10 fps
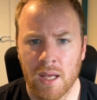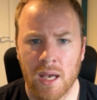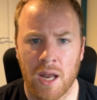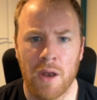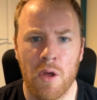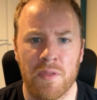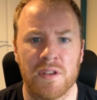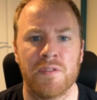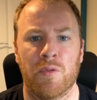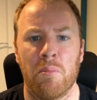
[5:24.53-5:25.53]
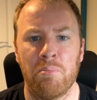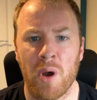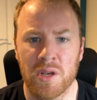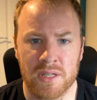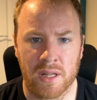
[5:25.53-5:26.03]
And I know this from
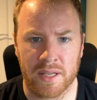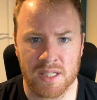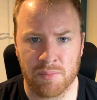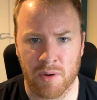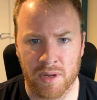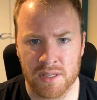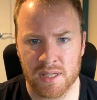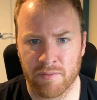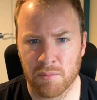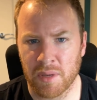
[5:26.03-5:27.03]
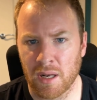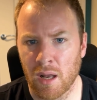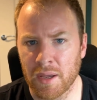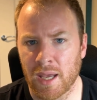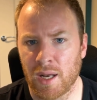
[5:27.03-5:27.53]
personal experience, having been
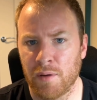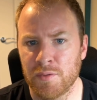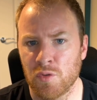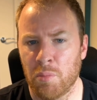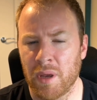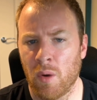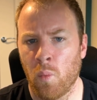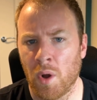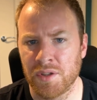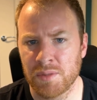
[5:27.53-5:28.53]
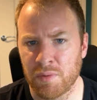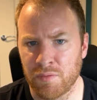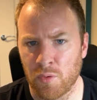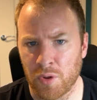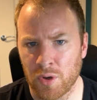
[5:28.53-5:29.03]
lucky enough to appear once
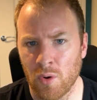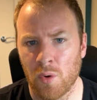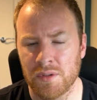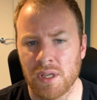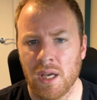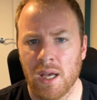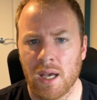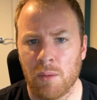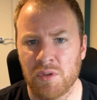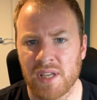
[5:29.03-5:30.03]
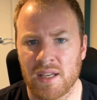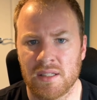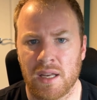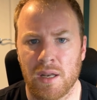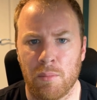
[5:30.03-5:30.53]
before the court and was asked
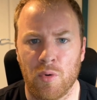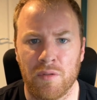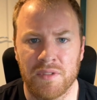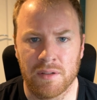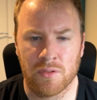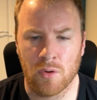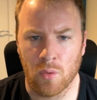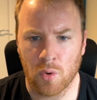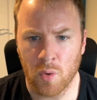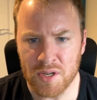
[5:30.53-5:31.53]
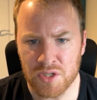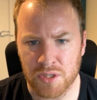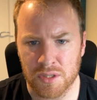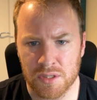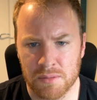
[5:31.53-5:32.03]
a number of difficult
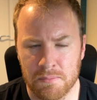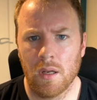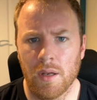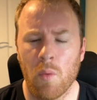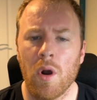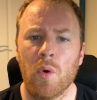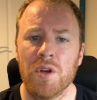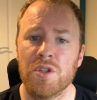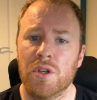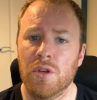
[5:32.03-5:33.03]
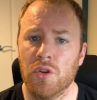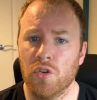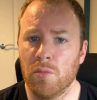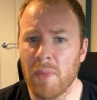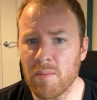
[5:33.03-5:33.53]
questions. Now, one question
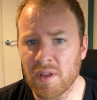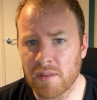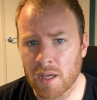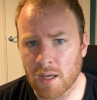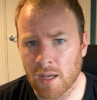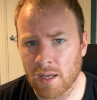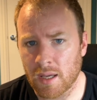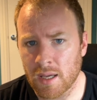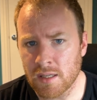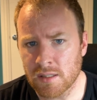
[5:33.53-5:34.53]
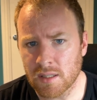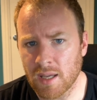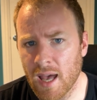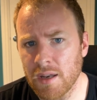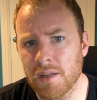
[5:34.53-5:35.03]
you may be thinking is,
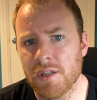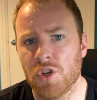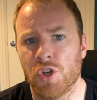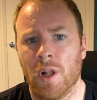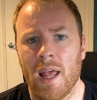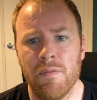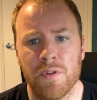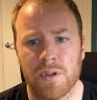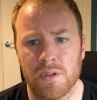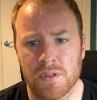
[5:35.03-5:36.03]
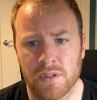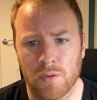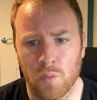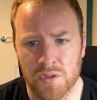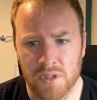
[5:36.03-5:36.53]
can additional evidence that
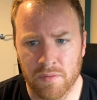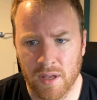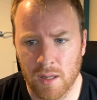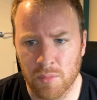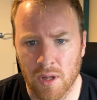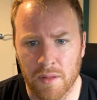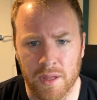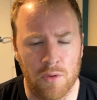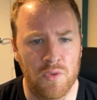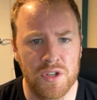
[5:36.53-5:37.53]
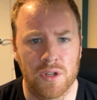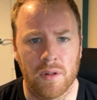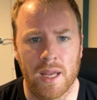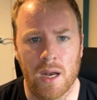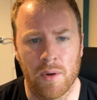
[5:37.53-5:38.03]
wasn't available at the original
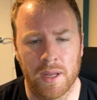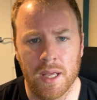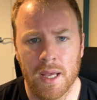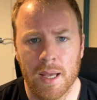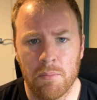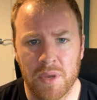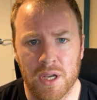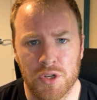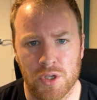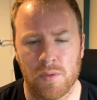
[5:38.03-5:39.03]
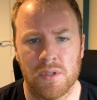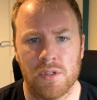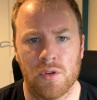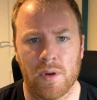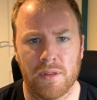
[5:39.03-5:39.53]
hearing be adduced
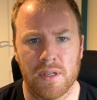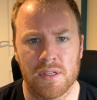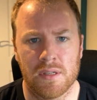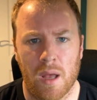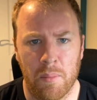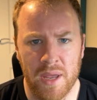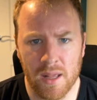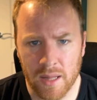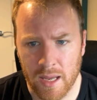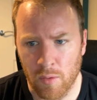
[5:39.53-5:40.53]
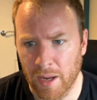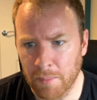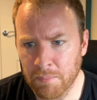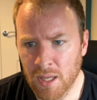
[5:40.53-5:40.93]
during this appeal hearing?